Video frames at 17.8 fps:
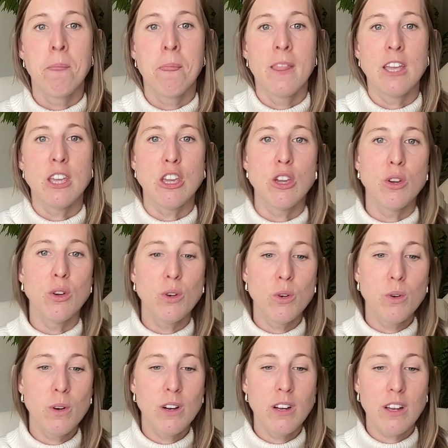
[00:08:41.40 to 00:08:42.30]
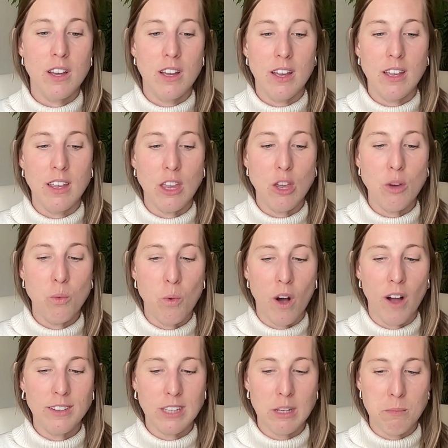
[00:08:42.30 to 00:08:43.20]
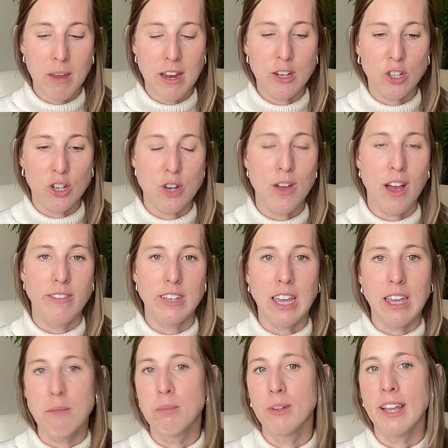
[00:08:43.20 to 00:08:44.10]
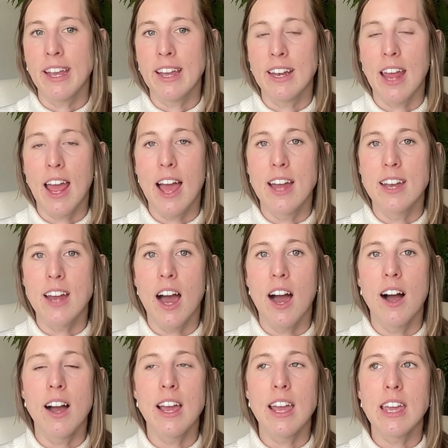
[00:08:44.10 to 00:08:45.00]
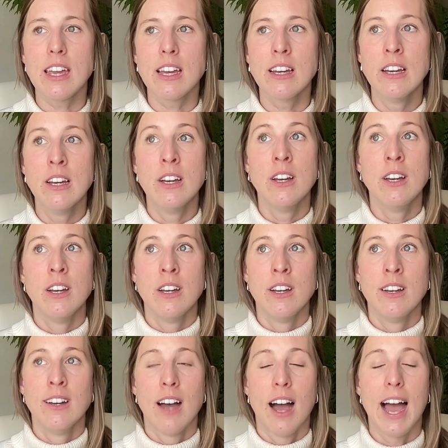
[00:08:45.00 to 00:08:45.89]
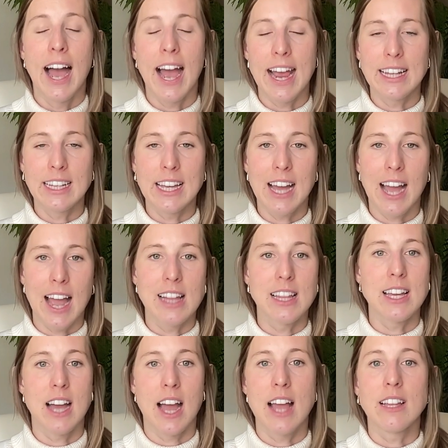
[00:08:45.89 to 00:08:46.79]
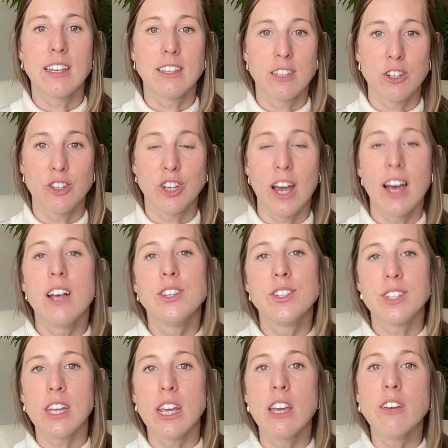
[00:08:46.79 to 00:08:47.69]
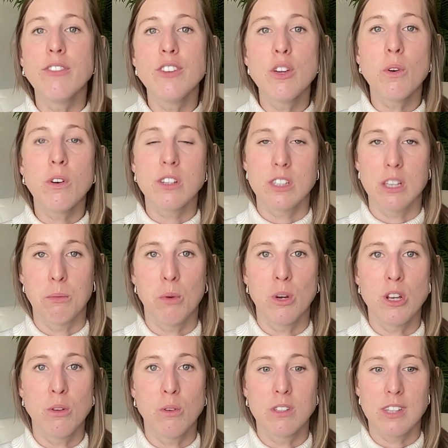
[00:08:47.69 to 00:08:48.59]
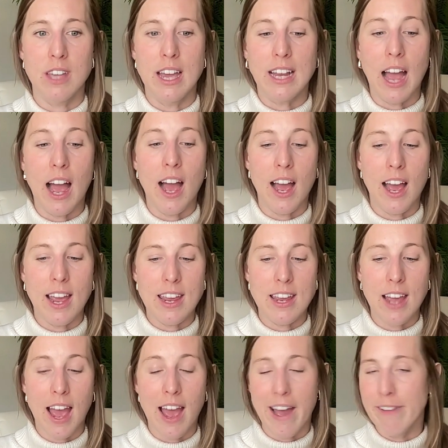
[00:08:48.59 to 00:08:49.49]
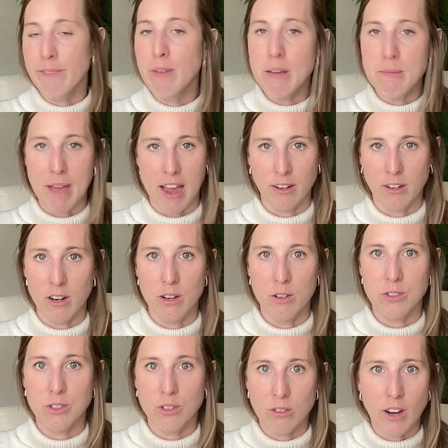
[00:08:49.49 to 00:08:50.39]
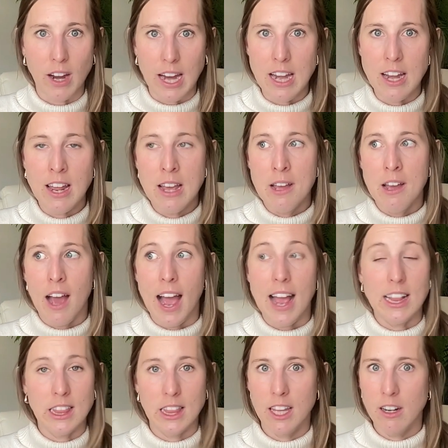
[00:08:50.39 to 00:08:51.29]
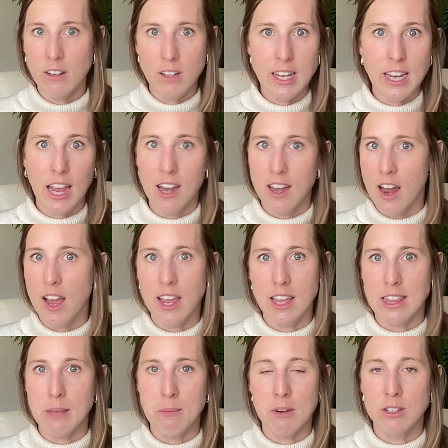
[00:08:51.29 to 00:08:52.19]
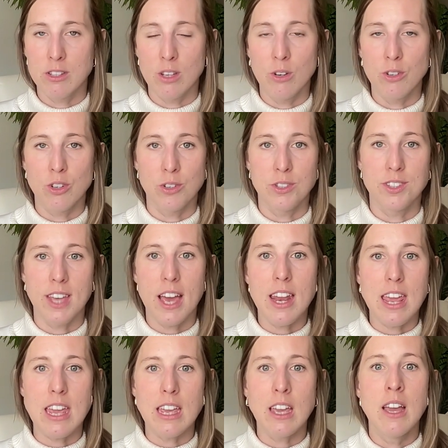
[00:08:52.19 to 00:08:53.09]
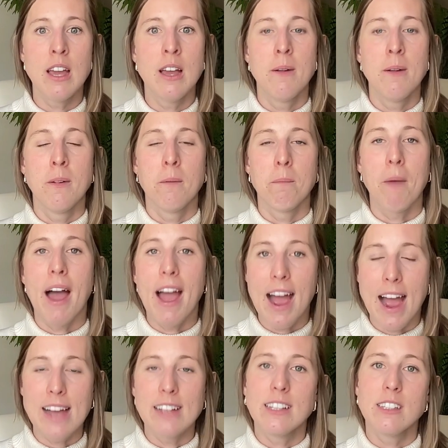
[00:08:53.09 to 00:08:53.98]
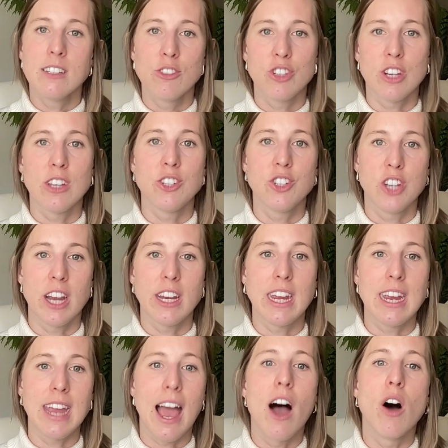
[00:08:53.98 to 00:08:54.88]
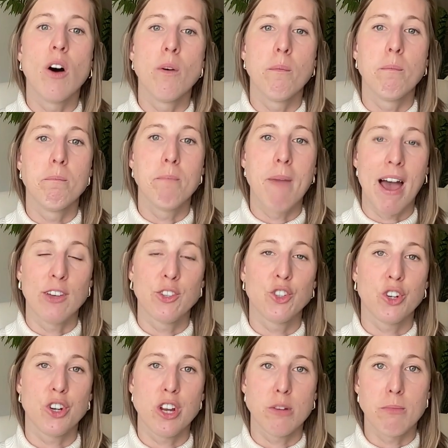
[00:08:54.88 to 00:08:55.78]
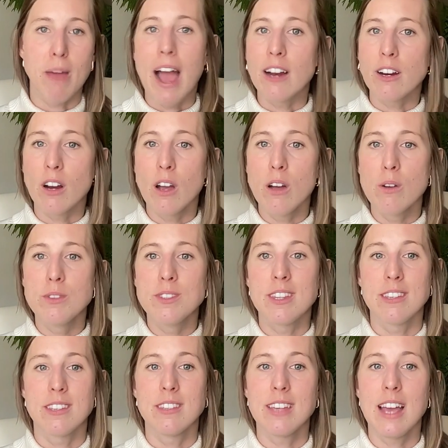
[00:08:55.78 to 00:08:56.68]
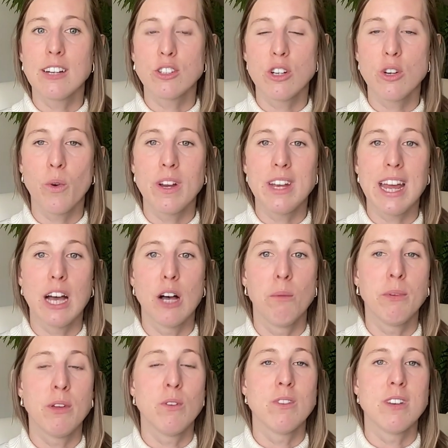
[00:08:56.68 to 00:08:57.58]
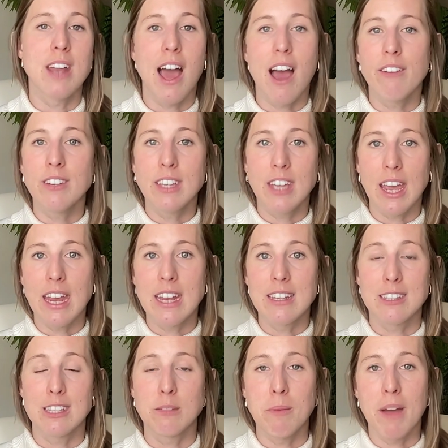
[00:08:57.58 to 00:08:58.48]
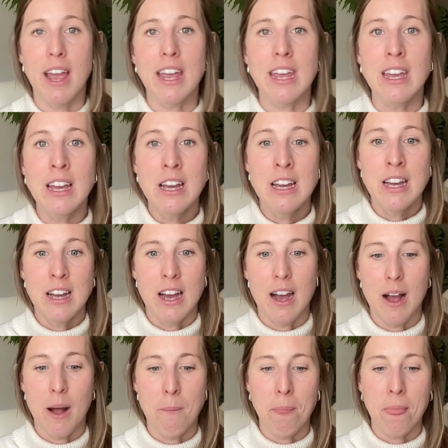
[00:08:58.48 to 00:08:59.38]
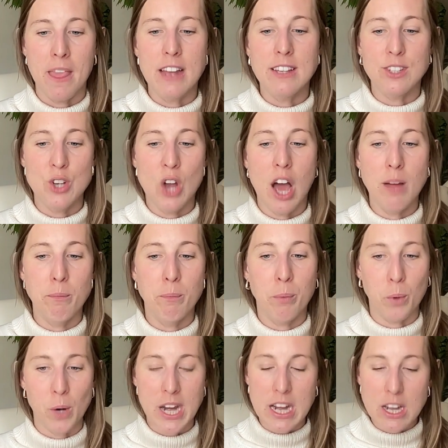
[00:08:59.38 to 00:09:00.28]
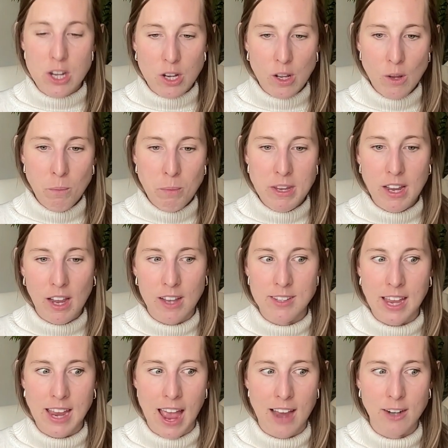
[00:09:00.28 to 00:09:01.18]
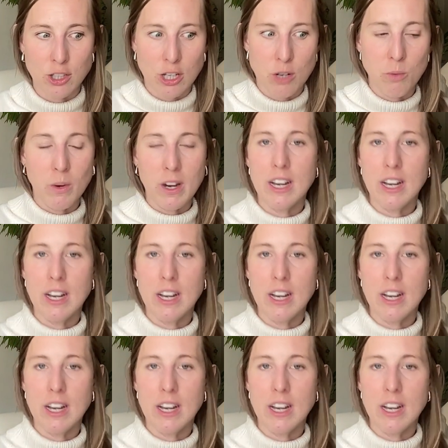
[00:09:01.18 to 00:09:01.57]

You want to make sure you have a game plan. And I highly, highly, highly suggest if you are someone who is like, I have my macros, great. I literally cannot hit them in a social setting. I highly suggest checking out Master Your Macros. This is actually going to help you navigate. This is my, it's not brand new because I actually ran